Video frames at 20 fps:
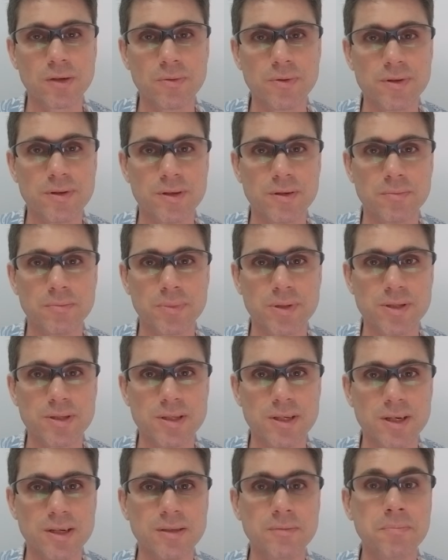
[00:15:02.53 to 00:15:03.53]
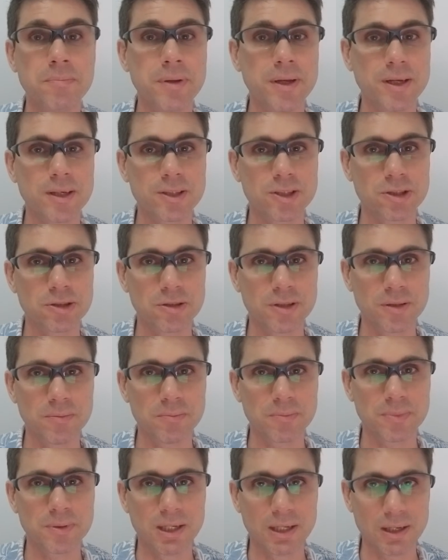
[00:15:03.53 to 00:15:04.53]
with a Brazilian pink
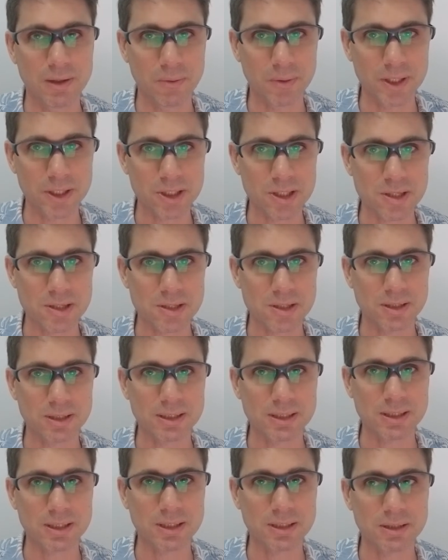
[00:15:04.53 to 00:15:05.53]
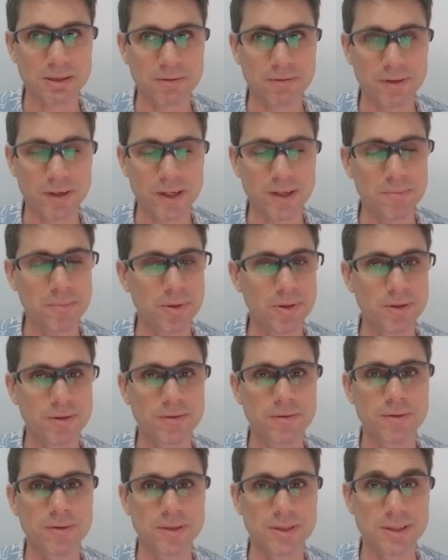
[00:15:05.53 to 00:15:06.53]
shrimp, which is a very
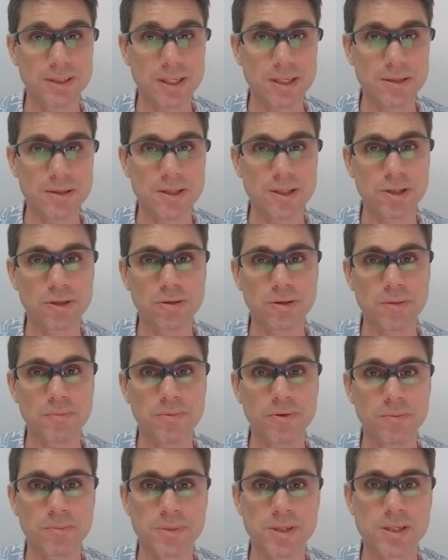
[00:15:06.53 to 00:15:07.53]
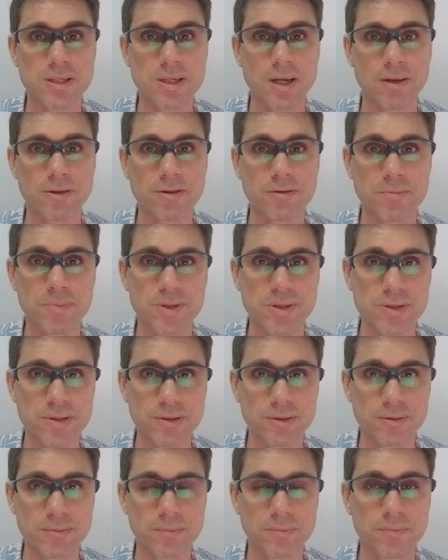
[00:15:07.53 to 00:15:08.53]
beautiful and tasty shrimp from the south of
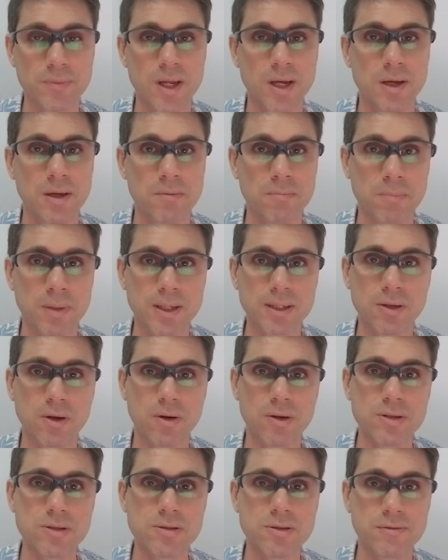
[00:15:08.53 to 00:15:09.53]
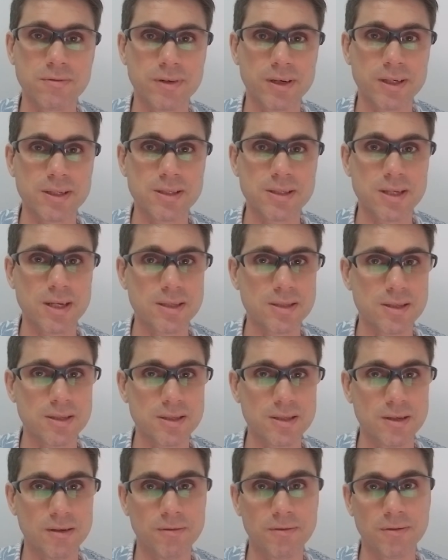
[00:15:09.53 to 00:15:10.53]
Brazil, but also very
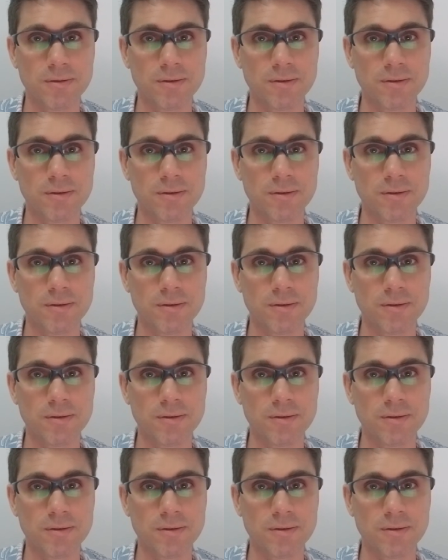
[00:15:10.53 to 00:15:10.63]
sensitive